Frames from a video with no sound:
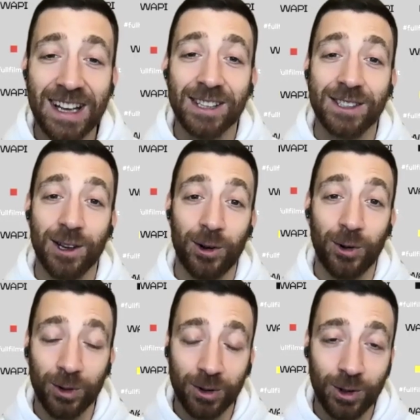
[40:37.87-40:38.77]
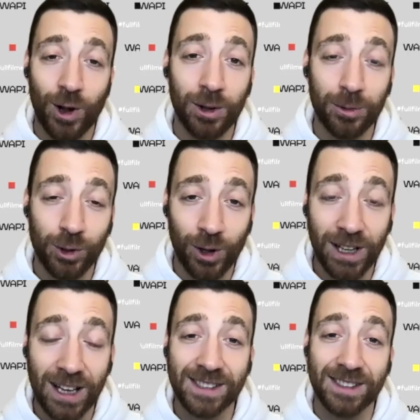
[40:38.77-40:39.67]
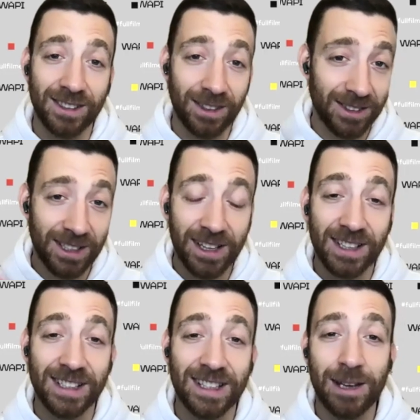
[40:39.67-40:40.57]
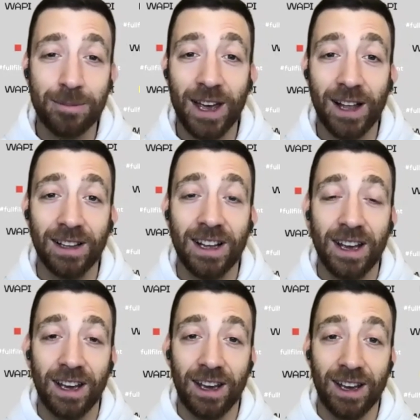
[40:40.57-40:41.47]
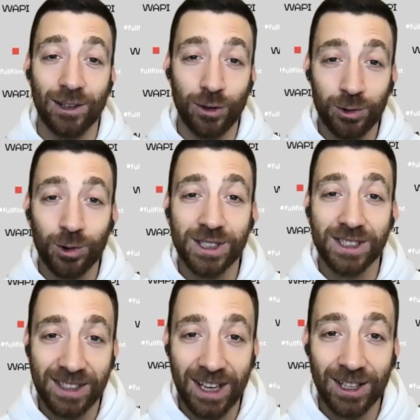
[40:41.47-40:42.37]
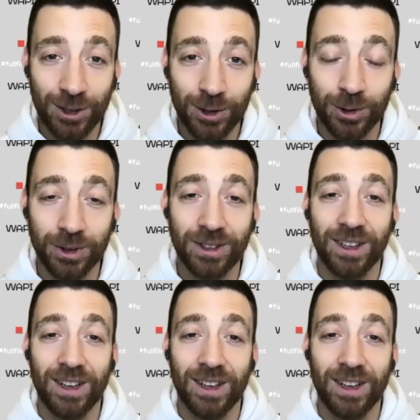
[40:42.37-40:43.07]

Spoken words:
So call us, send us an email, and of course, stay tuned